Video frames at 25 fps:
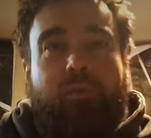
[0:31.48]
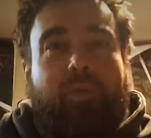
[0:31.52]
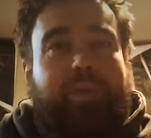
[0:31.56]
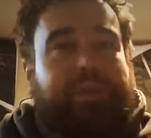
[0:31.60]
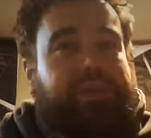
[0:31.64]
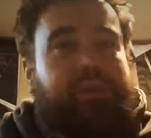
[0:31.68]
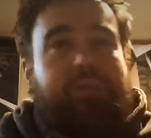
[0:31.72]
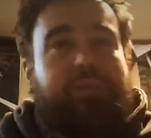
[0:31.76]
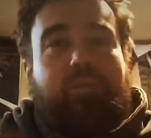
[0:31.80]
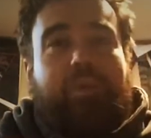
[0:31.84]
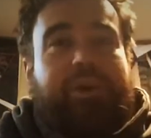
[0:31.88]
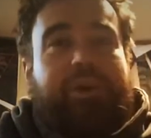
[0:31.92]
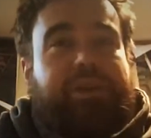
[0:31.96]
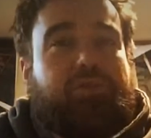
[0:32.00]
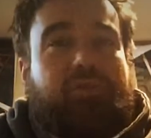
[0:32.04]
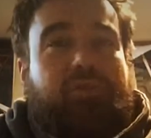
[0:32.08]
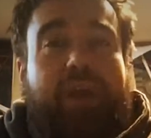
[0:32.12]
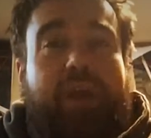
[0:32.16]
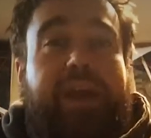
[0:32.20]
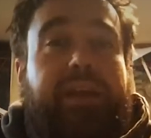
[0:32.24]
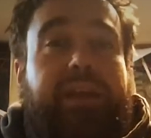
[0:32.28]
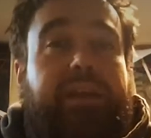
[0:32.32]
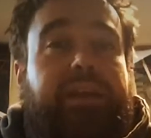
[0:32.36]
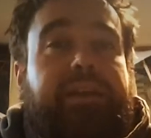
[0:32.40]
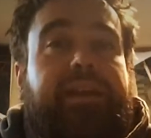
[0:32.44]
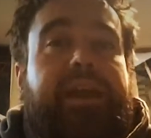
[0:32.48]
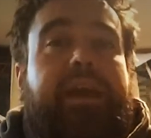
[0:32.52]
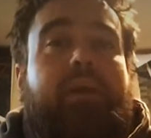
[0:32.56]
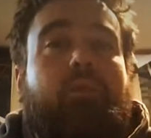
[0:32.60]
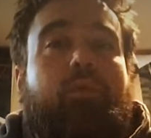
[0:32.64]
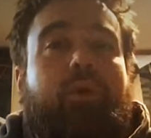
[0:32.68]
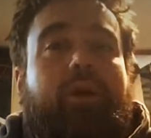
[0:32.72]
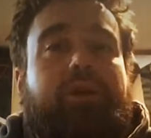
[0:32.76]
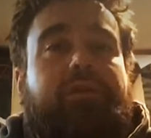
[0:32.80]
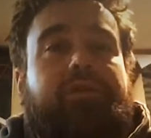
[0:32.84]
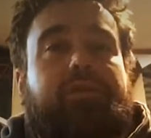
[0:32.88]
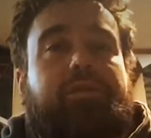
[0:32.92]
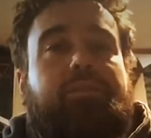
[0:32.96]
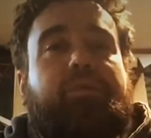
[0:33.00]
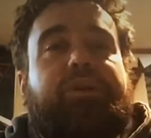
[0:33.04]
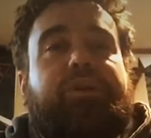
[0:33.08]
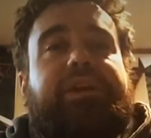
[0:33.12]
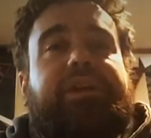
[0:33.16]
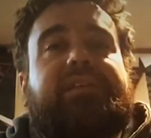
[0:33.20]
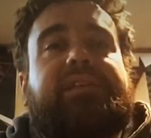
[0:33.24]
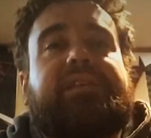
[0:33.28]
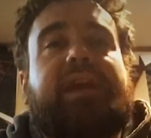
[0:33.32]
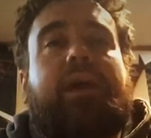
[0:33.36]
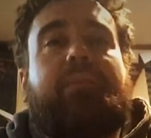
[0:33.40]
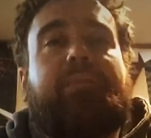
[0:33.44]
We trained a network to
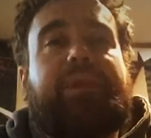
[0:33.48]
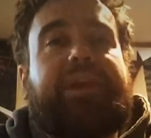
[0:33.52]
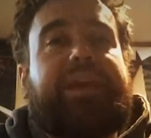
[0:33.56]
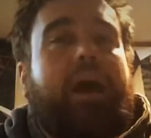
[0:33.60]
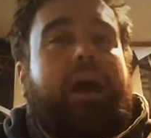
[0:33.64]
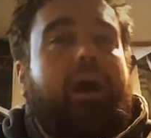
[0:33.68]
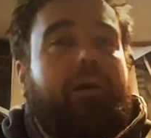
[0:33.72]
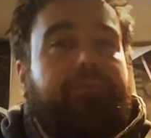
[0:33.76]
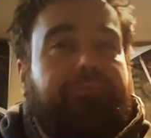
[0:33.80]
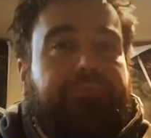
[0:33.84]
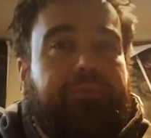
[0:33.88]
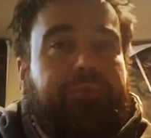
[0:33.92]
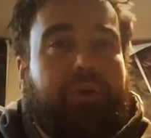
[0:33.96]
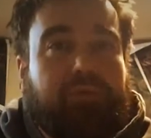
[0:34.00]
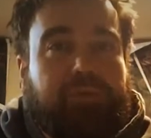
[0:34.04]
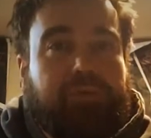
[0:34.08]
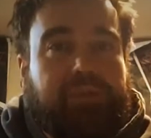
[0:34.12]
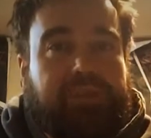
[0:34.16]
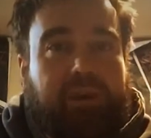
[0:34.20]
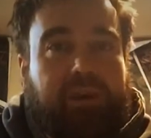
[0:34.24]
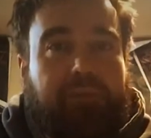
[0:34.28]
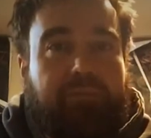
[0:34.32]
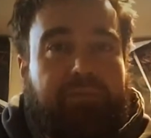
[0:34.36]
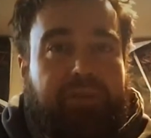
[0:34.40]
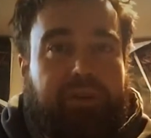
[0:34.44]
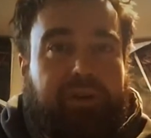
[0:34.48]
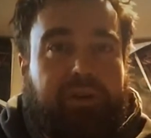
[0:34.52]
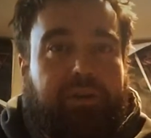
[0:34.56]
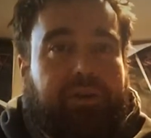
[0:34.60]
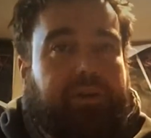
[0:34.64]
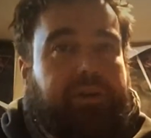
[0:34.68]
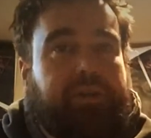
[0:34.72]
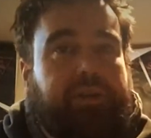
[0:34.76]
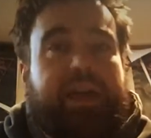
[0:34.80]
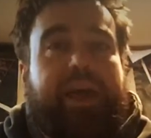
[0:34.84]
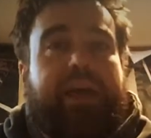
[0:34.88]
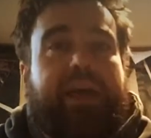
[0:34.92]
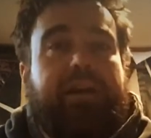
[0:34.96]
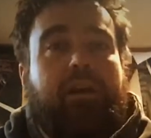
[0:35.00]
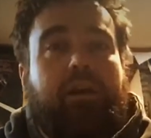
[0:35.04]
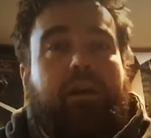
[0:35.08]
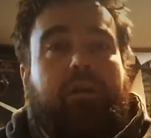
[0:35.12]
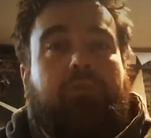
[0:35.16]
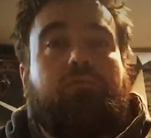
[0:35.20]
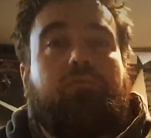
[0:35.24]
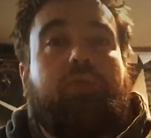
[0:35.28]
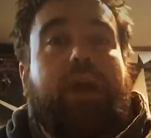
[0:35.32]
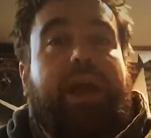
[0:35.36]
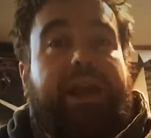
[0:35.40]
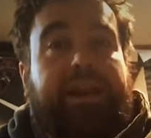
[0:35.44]
predict how many upvotes something would get
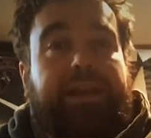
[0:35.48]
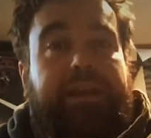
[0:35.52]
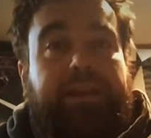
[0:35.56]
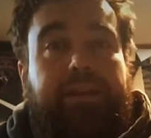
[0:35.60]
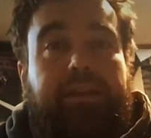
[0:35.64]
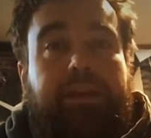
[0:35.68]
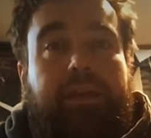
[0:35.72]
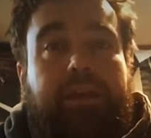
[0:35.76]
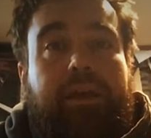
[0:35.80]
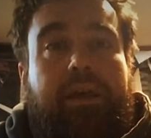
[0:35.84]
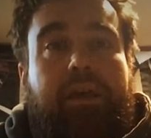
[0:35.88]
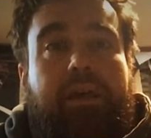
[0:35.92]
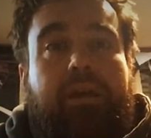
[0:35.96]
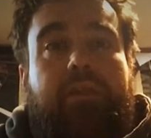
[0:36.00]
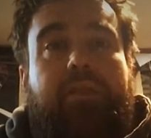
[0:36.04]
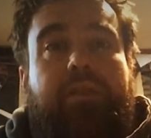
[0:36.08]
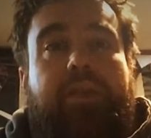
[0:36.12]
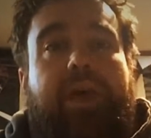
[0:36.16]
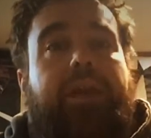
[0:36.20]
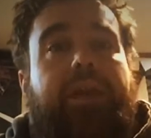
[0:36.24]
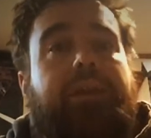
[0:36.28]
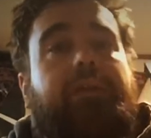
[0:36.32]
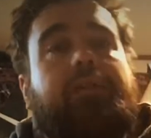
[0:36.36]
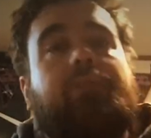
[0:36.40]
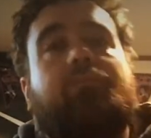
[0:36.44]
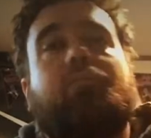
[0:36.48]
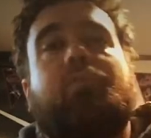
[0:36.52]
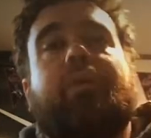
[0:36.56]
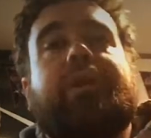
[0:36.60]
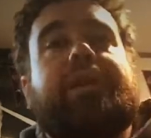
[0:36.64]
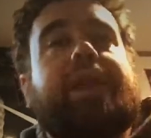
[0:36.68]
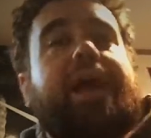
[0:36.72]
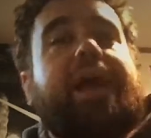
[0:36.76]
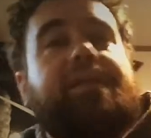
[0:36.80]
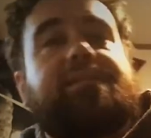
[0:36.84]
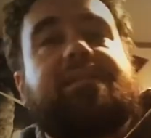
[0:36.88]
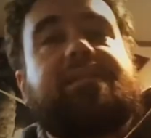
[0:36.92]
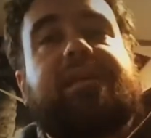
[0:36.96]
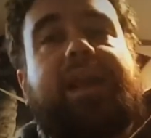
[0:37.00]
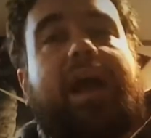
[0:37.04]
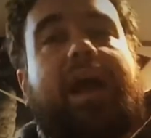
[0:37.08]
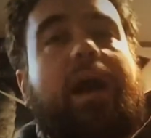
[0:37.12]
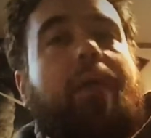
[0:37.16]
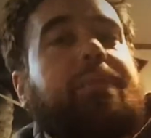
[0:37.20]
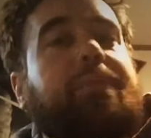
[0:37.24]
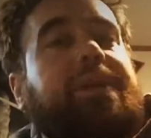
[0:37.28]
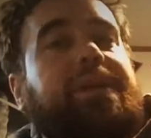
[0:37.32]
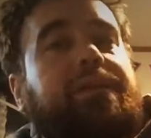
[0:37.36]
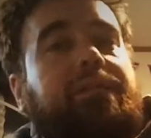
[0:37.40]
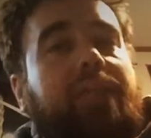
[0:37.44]
on Reddit. Then we'd ask it
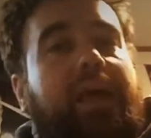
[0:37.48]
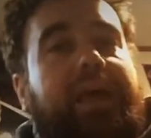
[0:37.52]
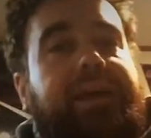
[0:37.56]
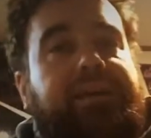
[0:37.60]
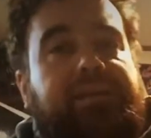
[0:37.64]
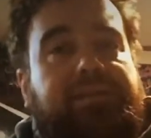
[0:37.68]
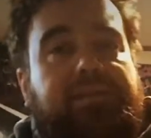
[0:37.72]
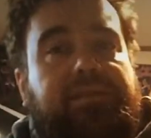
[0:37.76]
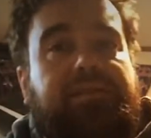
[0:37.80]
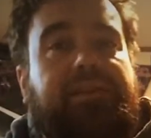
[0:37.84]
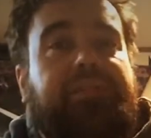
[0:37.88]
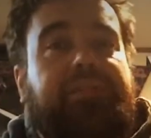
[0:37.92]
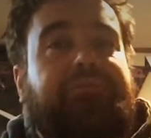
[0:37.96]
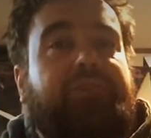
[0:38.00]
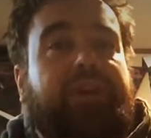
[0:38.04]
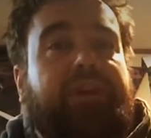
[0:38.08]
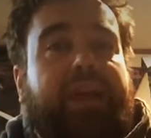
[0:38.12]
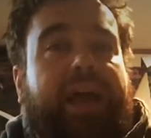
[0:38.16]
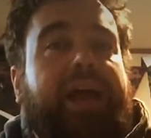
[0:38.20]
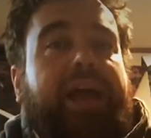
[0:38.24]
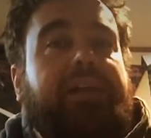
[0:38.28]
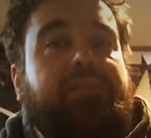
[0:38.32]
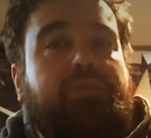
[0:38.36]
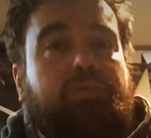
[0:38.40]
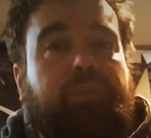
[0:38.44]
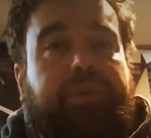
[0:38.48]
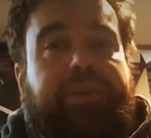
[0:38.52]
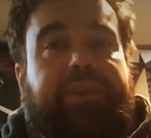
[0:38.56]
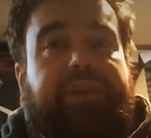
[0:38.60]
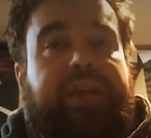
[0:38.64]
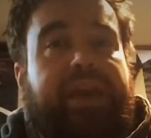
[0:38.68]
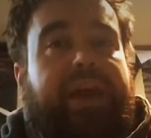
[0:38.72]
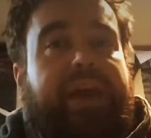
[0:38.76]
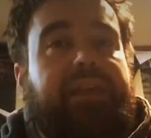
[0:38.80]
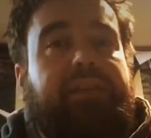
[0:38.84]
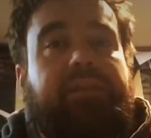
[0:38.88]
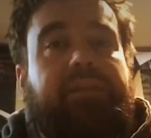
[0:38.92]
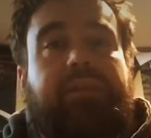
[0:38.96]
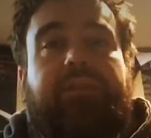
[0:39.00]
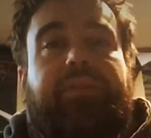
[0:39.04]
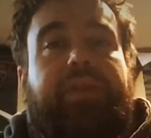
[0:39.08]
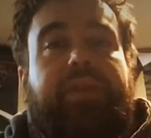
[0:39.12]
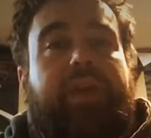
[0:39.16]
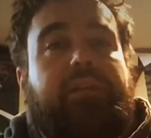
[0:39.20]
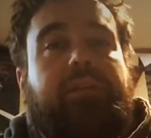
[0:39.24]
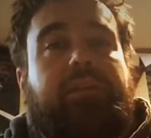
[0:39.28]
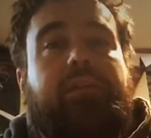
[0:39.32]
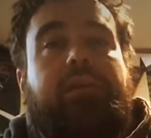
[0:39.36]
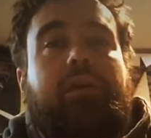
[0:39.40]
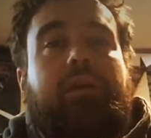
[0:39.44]
how many likes different ads would get,
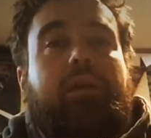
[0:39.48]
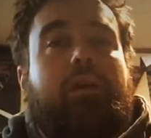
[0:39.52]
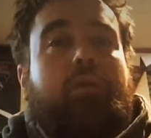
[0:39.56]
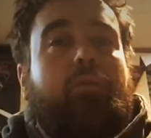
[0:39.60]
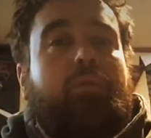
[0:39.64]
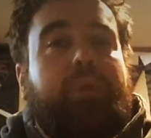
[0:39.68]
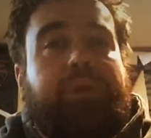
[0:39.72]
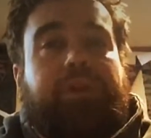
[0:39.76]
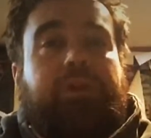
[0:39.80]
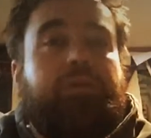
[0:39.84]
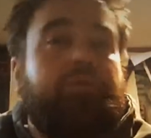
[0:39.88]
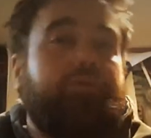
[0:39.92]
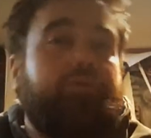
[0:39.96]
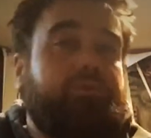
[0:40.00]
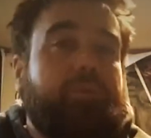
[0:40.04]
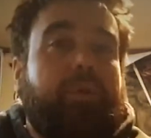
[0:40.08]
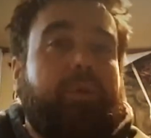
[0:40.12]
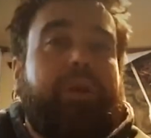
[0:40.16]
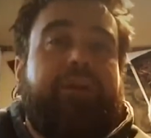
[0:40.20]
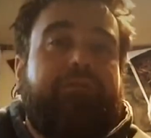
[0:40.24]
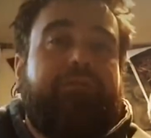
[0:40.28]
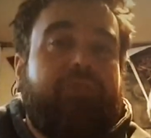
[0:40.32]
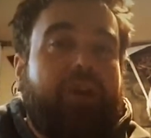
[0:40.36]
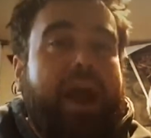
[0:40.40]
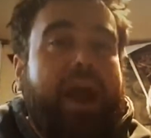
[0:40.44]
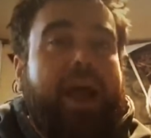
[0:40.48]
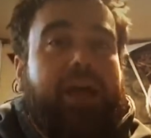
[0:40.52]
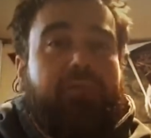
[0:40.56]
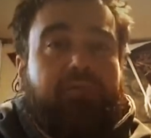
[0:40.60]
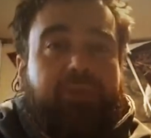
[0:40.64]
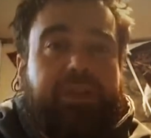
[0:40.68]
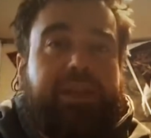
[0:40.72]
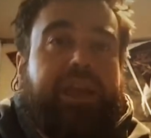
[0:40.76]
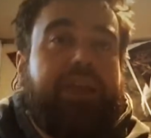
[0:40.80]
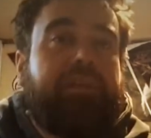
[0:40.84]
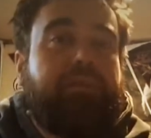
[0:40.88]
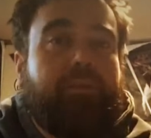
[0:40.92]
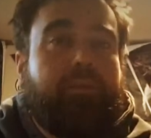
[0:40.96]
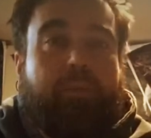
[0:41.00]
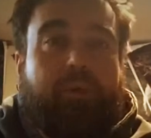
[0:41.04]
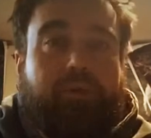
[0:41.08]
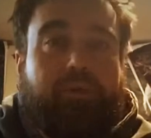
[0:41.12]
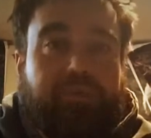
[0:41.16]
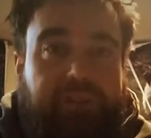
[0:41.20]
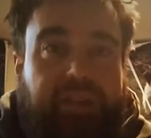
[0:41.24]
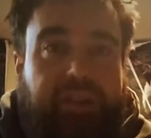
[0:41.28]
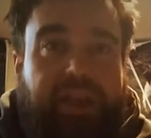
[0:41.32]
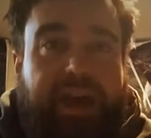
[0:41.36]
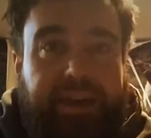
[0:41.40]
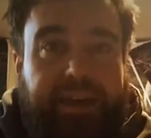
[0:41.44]
and then we'd use whatever ad would get the
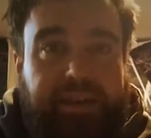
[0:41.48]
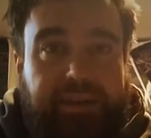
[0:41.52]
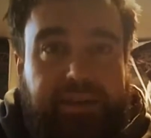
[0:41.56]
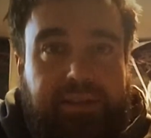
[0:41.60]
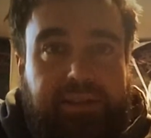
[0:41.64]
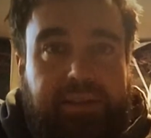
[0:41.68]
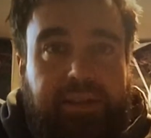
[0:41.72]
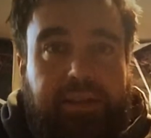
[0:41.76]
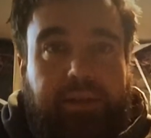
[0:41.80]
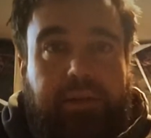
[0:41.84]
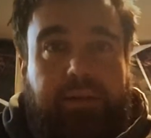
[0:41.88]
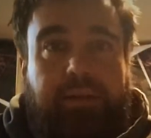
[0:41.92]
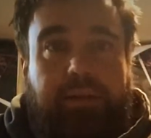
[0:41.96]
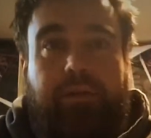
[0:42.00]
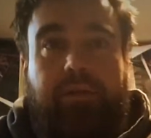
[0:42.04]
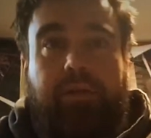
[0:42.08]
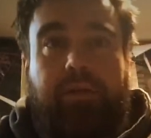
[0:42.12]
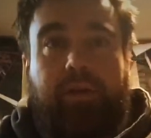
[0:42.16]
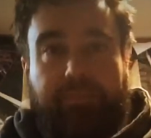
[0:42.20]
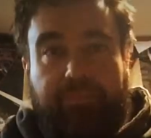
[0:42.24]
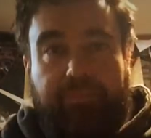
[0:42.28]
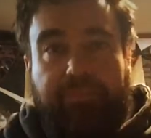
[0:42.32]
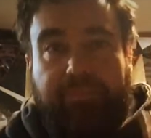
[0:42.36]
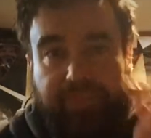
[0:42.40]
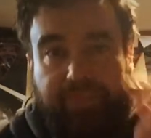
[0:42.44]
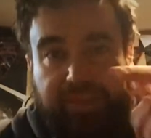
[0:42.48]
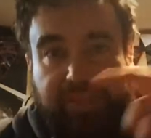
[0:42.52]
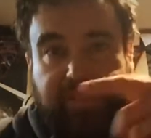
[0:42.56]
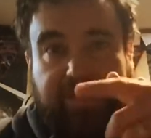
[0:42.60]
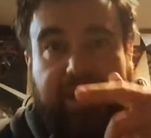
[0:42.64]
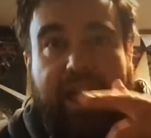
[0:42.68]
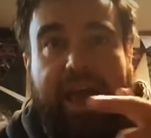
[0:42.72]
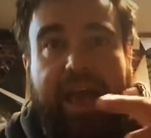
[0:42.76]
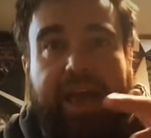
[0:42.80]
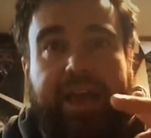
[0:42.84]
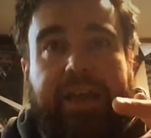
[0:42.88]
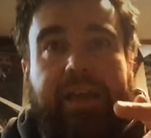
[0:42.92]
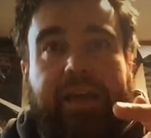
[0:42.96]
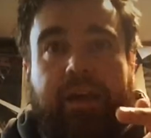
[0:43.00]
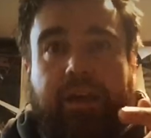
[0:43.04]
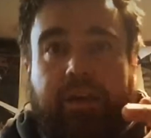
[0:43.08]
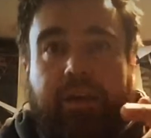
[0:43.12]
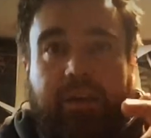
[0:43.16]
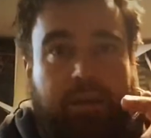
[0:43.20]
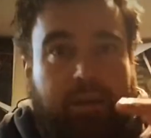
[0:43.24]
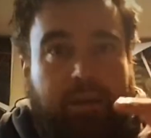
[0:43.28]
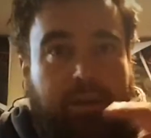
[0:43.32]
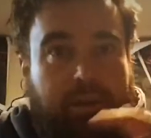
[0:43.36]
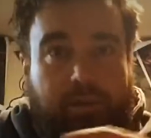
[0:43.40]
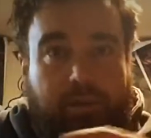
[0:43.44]
most likes. This guy
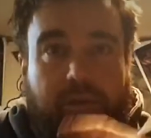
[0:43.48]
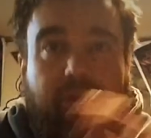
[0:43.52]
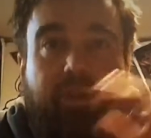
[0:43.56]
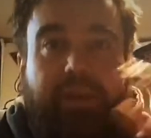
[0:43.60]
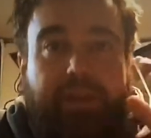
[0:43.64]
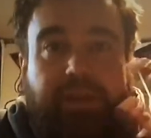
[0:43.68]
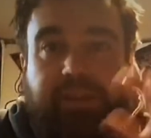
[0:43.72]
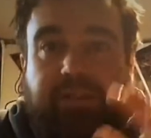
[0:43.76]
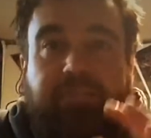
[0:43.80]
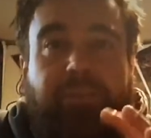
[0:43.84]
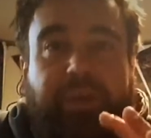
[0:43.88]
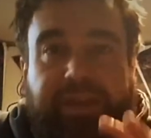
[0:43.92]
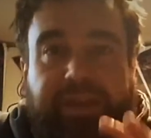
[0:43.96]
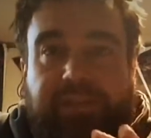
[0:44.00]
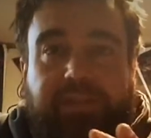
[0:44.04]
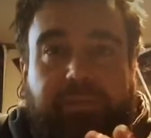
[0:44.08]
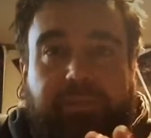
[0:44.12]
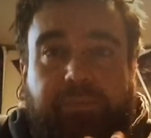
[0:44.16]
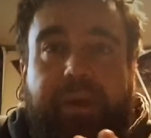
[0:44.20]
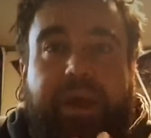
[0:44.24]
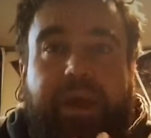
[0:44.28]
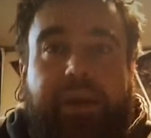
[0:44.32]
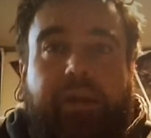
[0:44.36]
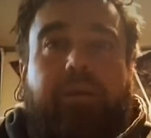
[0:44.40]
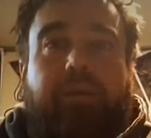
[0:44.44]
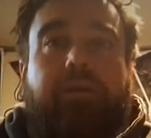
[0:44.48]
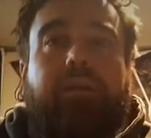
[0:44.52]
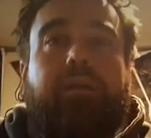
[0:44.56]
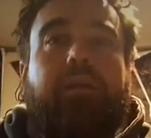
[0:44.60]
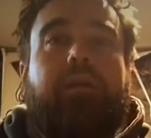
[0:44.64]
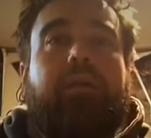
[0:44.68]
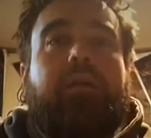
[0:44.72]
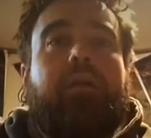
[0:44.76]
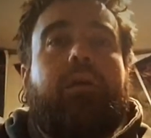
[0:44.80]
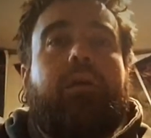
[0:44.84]
explains it better.